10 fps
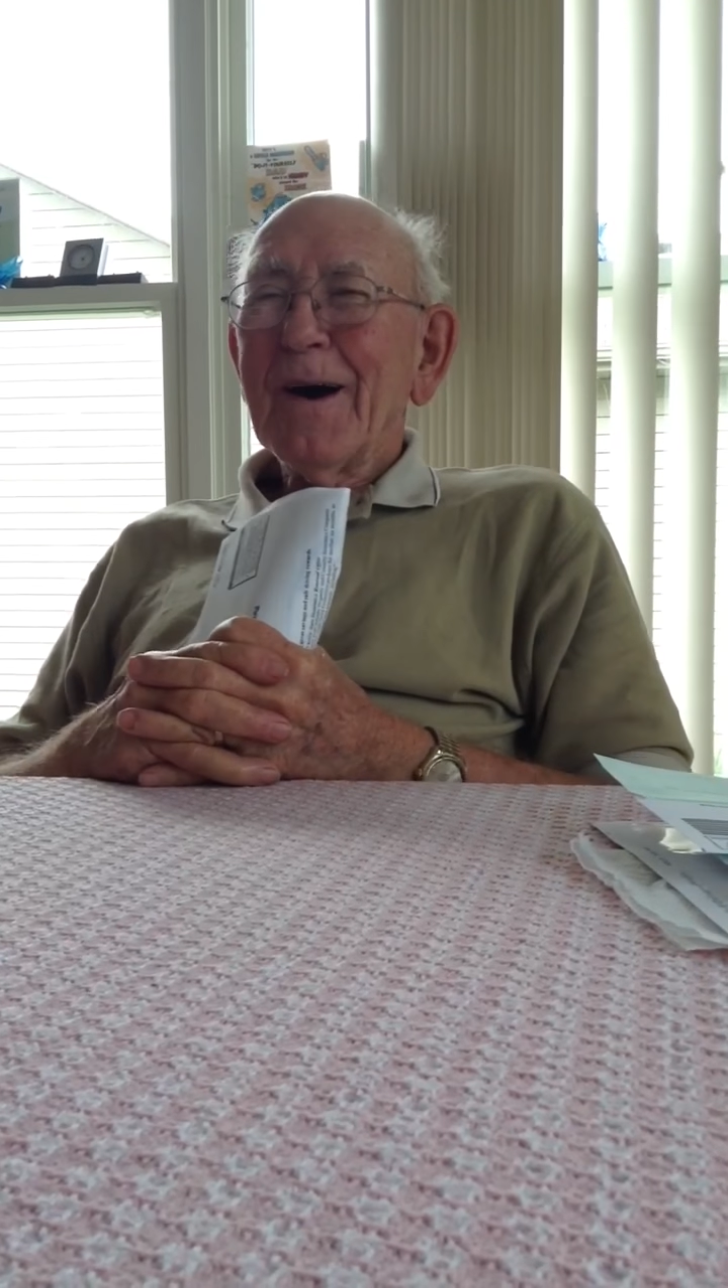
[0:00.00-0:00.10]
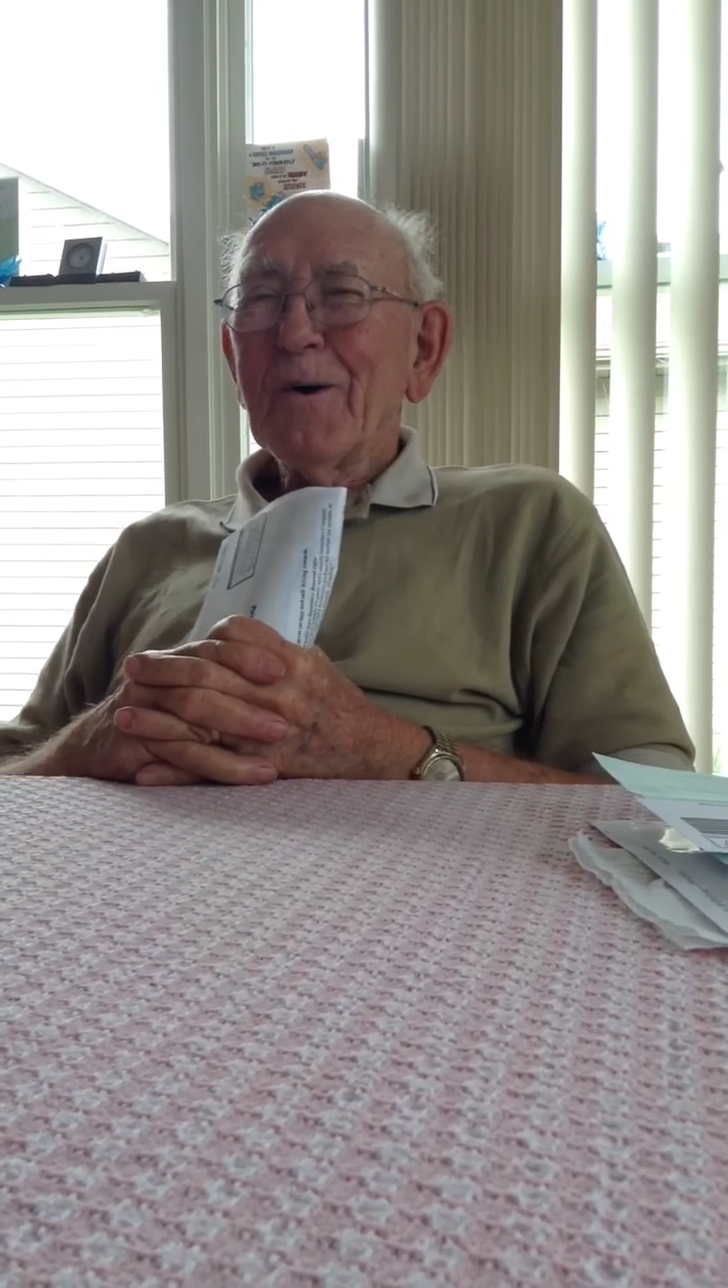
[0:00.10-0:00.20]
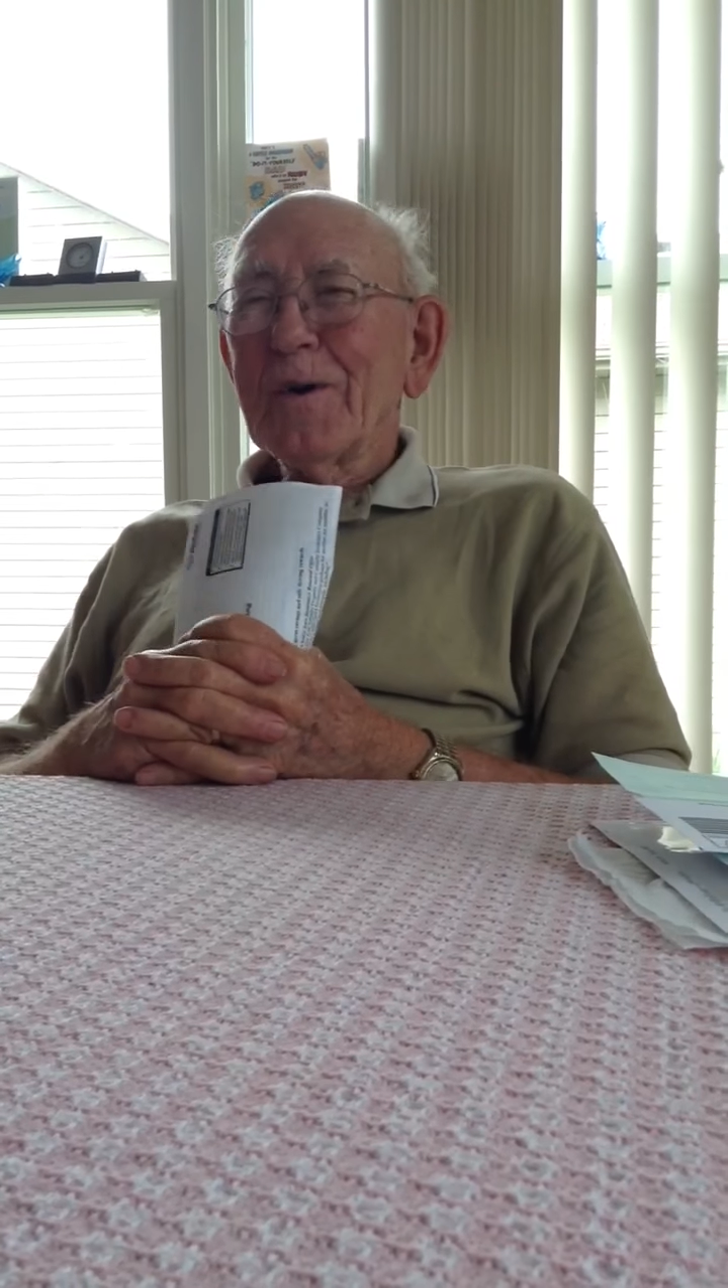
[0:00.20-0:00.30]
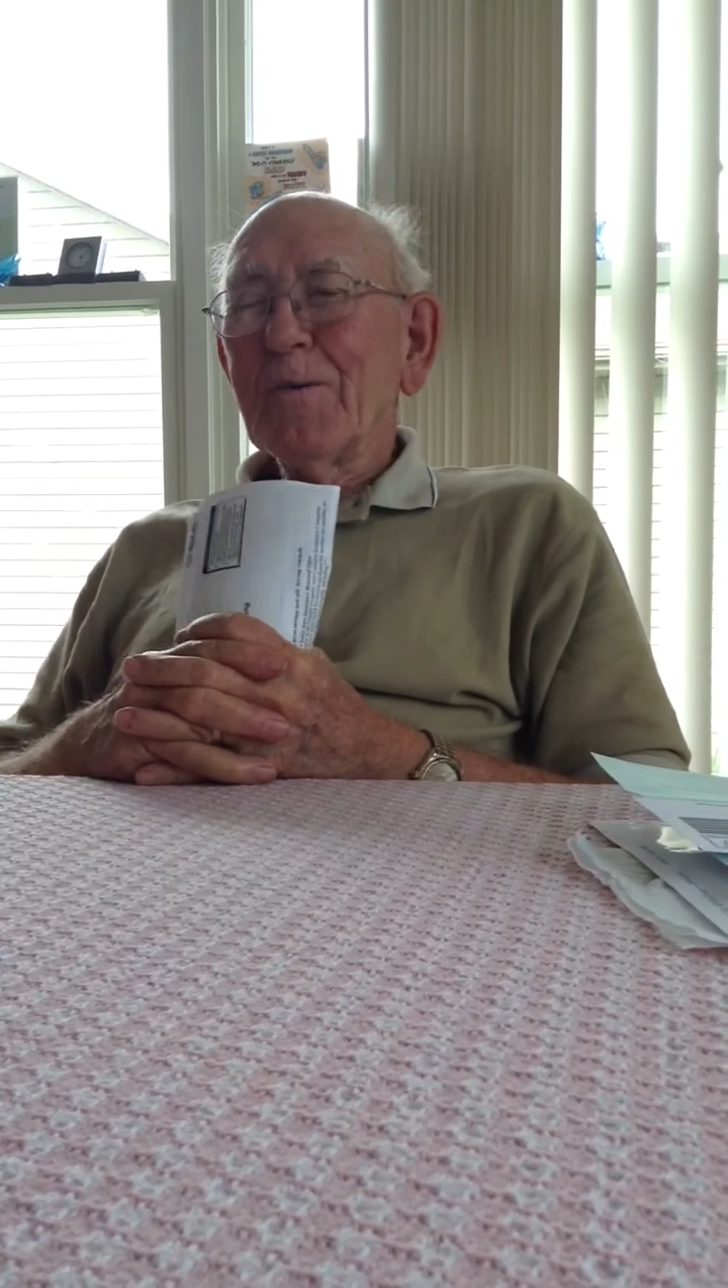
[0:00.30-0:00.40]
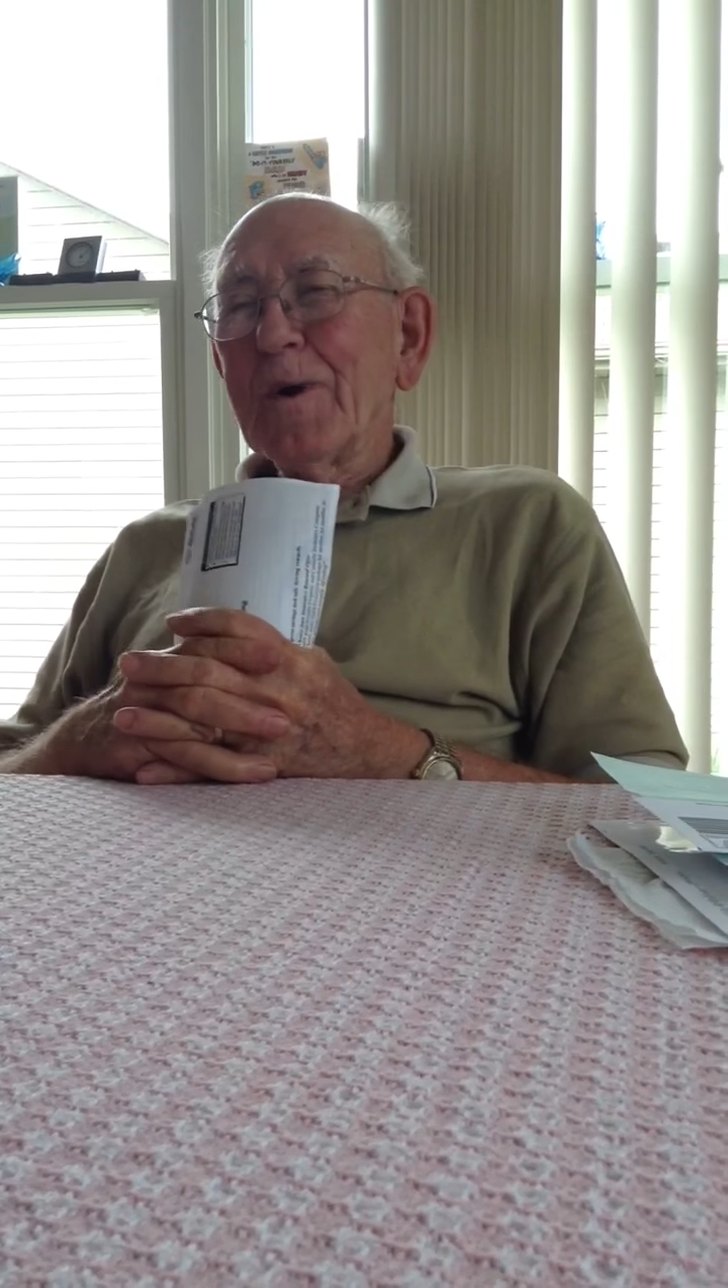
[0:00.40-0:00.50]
only